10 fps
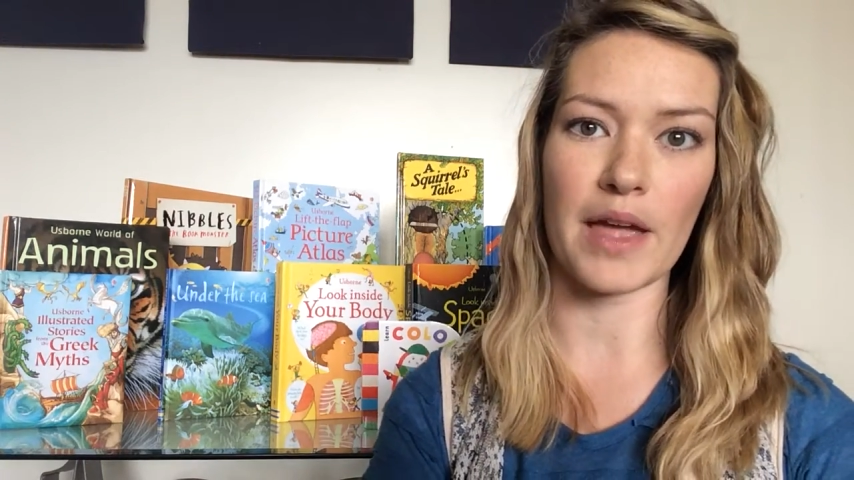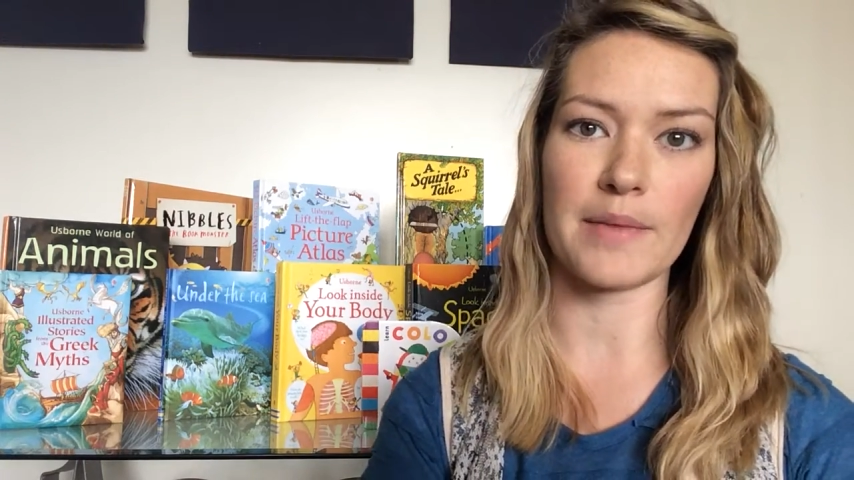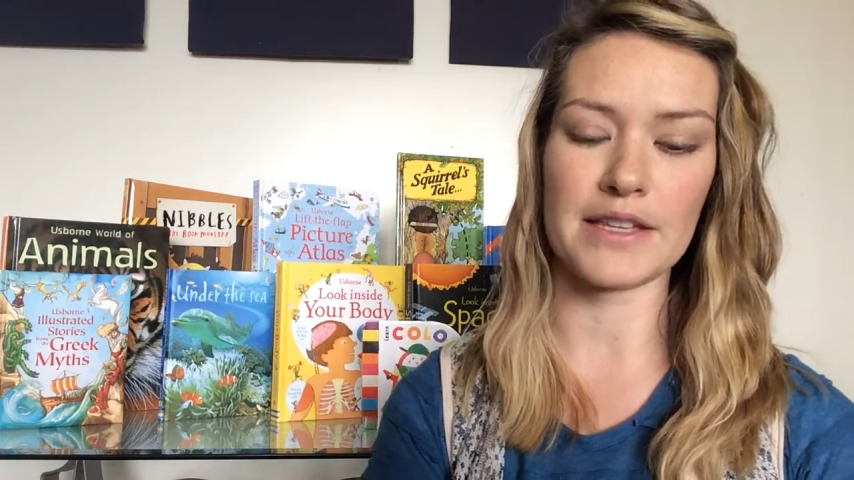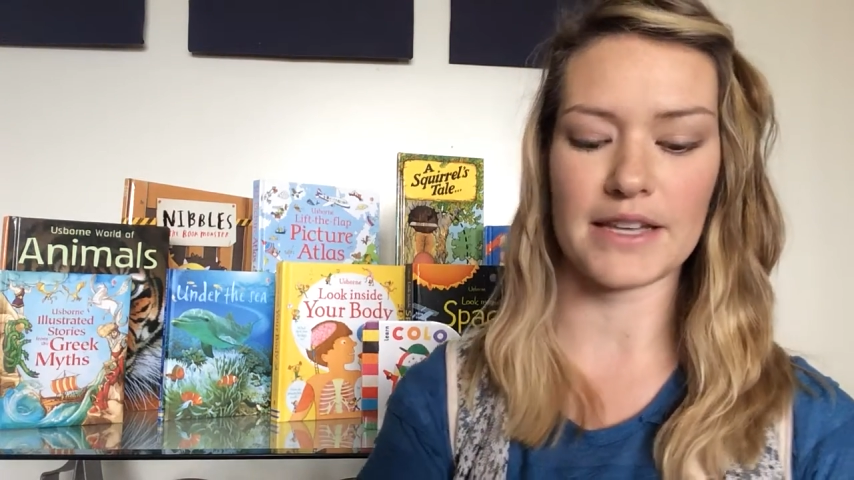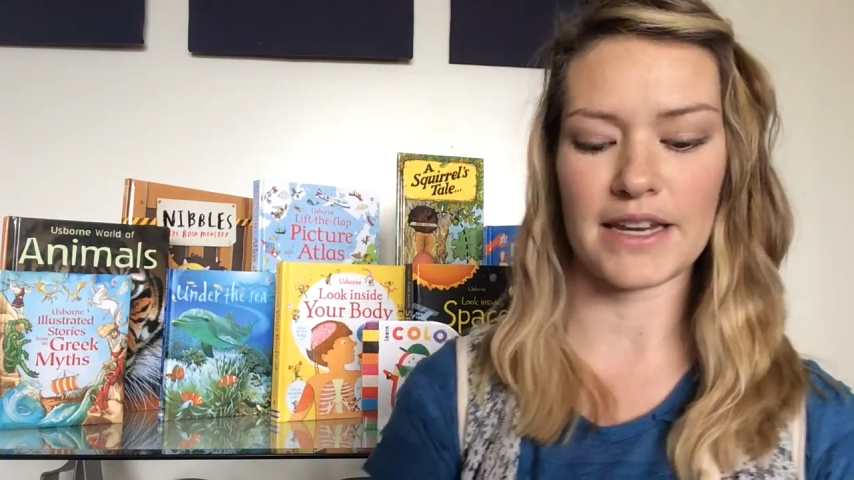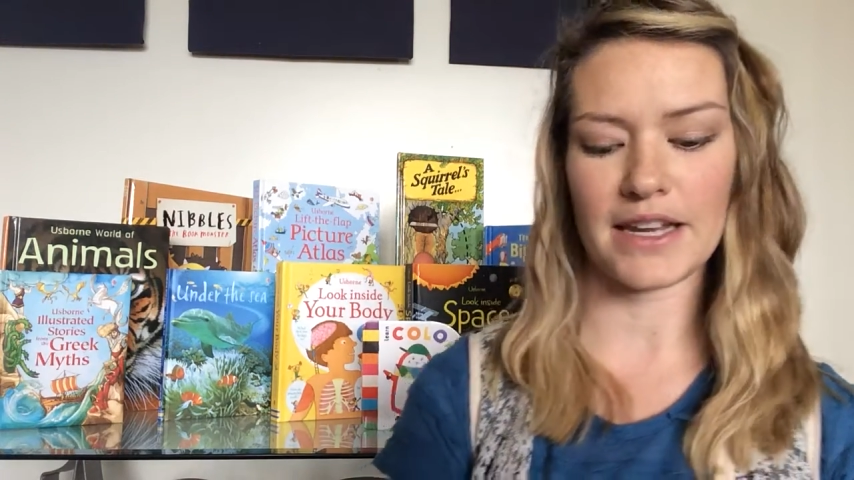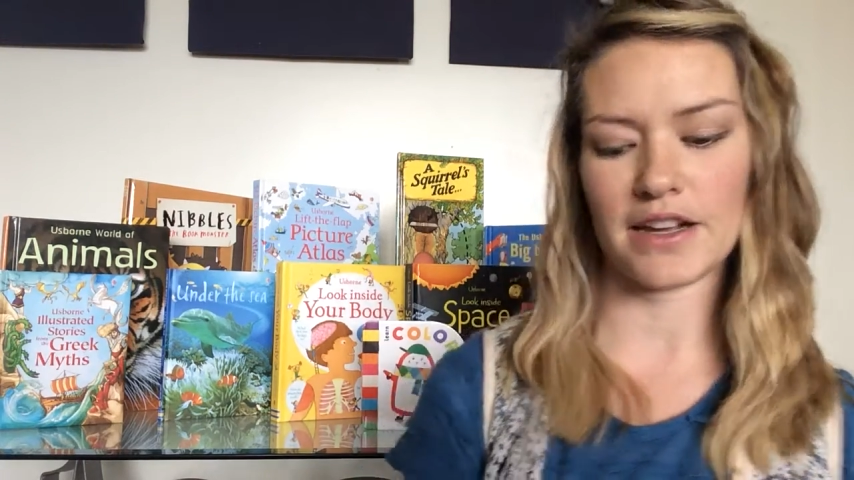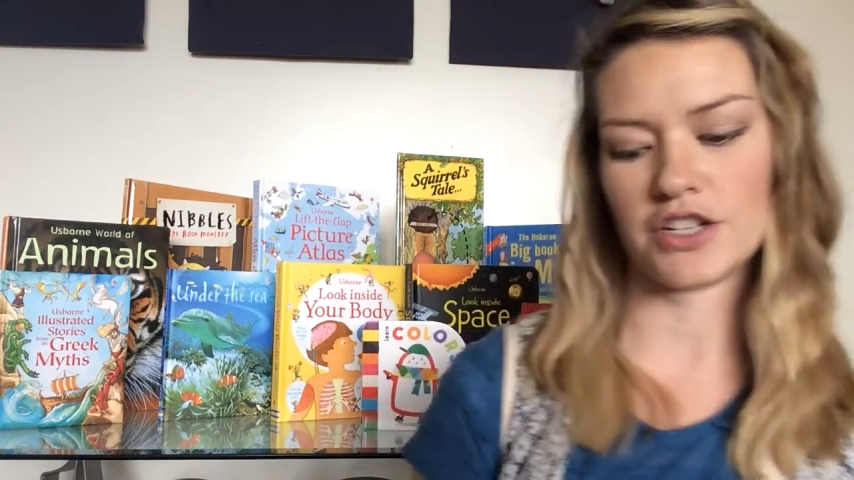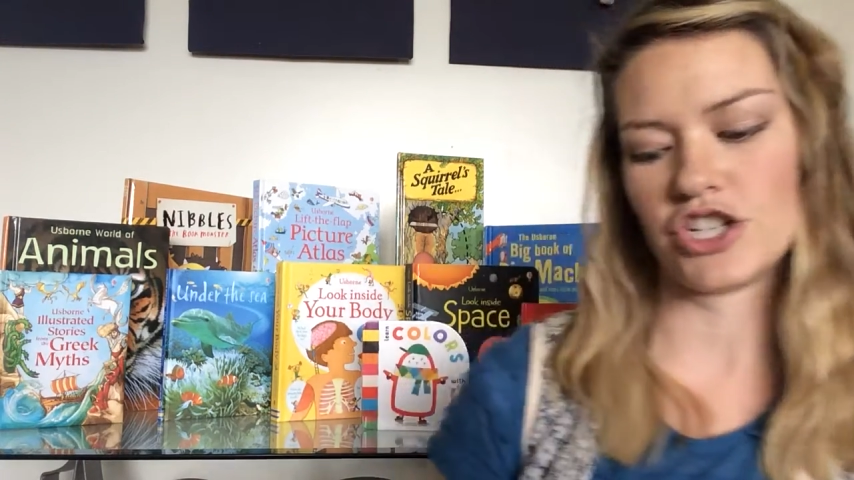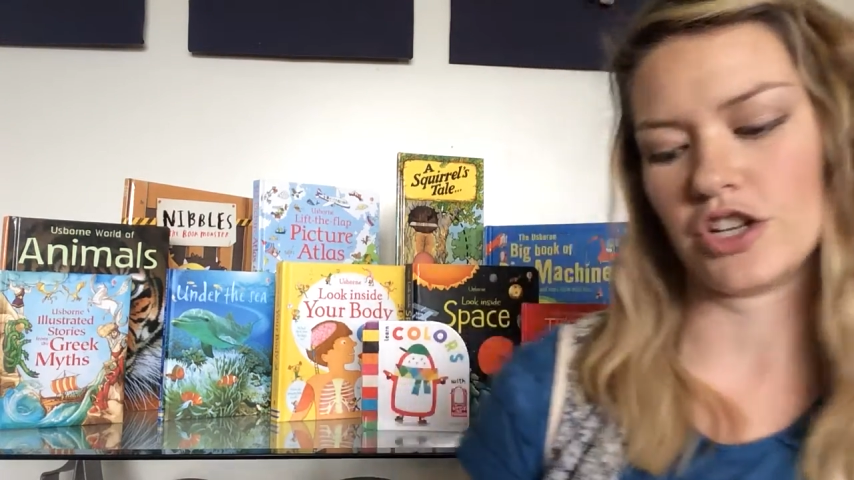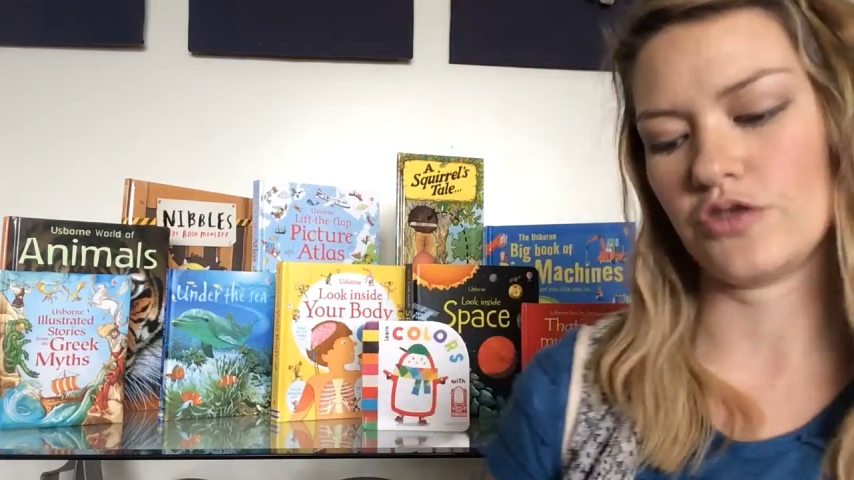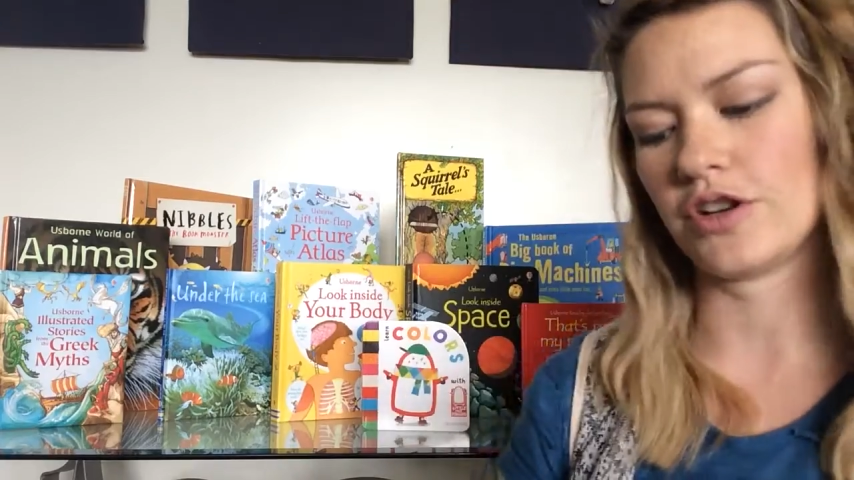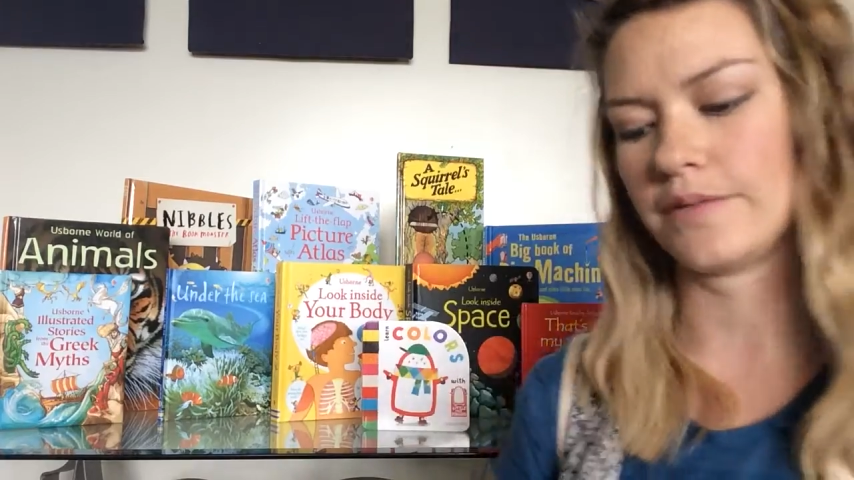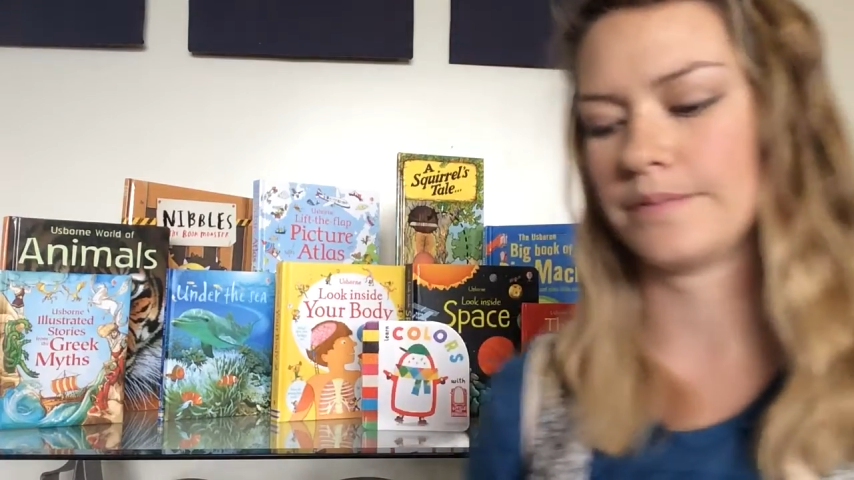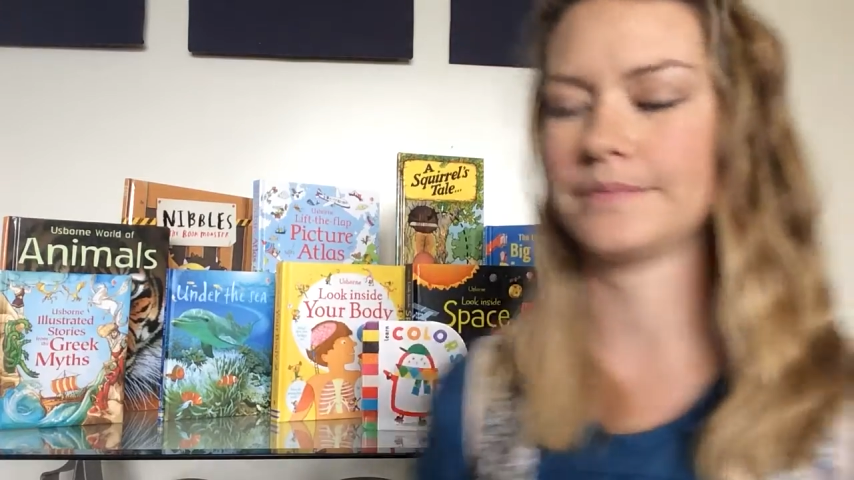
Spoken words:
babies and young children.